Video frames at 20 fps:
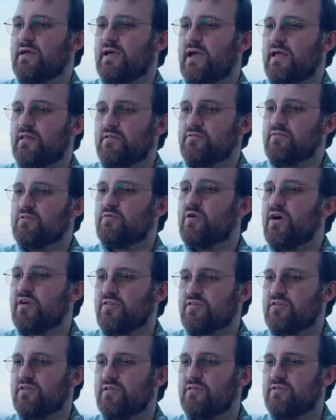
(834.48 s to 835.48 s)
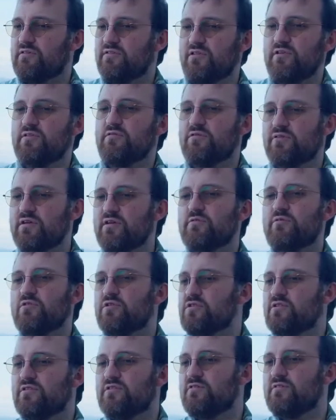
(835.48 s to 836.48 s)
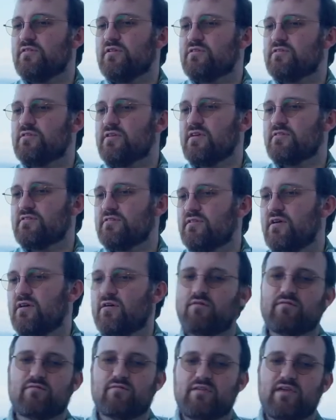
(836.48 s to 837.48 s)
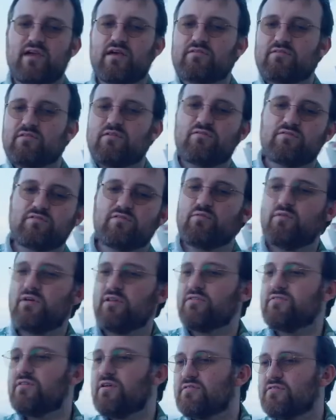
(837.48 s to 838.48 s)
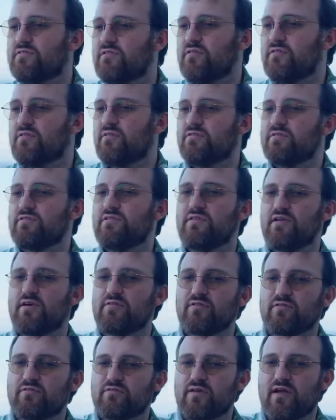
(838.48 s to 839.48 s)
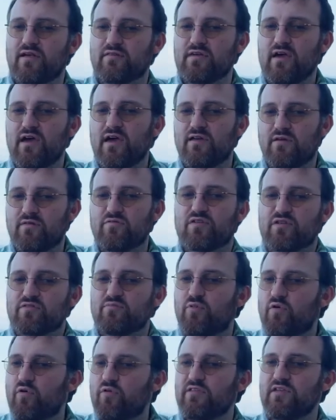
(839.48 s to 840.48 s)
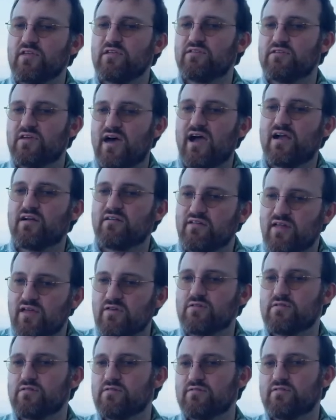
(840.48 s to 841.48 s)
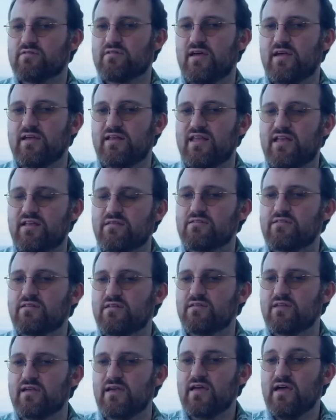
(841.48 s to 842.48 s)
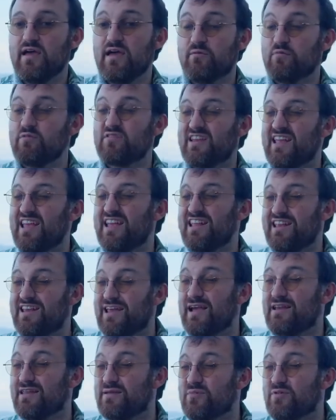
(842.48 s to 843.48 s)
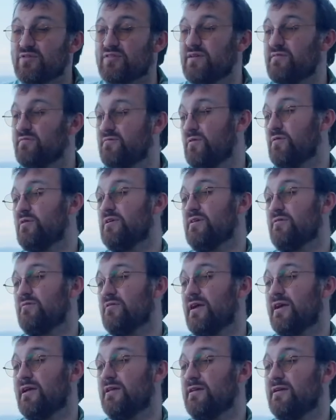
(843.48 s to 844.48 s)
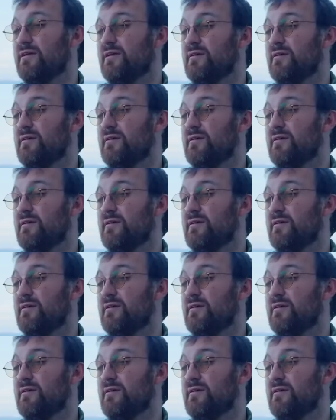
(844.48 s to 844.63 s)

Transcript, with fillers: And there's a question, do you think we should do this? Yes, no. Yes goes to one address, no goes to the other address. You've just pulled the entire nation state instantly with an 80, 90% voting rate